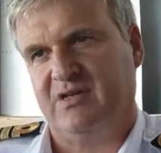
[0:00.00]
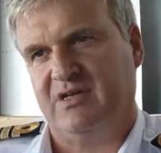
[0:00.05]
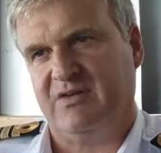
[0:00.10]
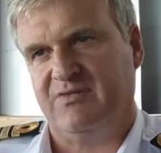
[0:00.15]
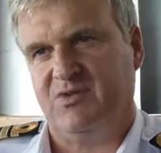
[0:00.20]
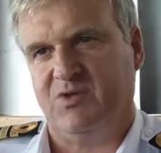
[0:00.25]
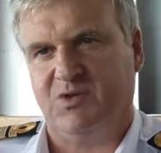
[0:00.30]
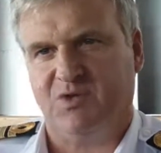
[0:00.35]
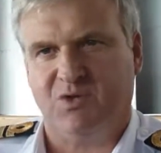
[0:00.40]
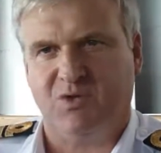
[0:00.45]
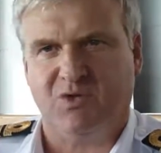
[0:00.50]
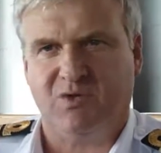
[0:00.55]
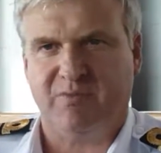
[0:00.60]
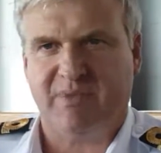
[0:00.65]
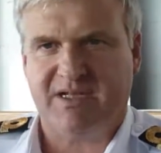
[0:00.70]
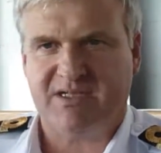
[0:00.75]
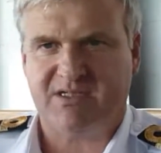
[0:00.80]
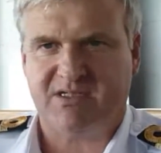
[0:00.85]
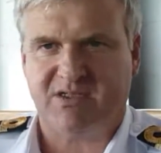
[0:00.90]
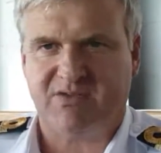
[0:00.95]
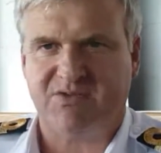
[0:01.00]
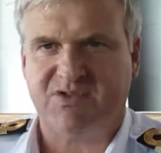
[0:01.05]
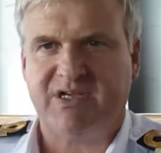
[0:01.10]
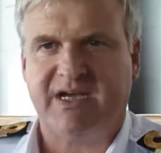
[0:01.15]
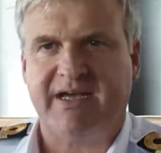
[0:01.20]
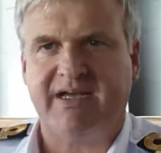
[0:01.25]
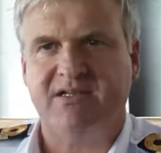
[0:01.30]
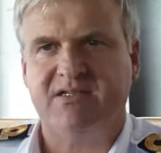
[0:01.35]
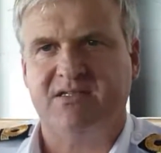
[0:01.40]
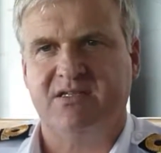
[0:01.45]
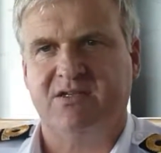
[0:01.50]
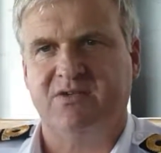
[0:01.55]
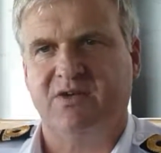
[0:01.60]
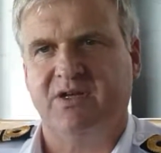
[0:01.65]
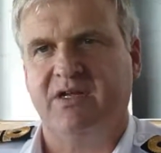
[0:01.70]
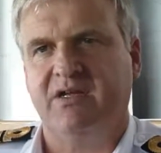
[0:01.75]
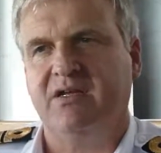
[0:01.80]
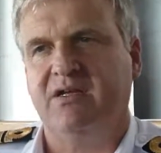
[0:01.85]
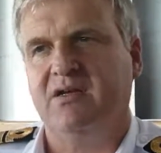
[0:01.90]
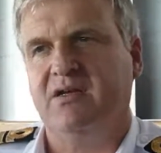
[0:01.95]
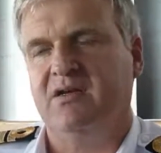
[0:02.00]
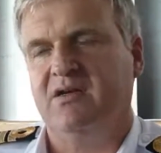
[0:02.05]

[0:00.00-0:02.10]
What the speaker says: giving you a Bachelor of Science degree,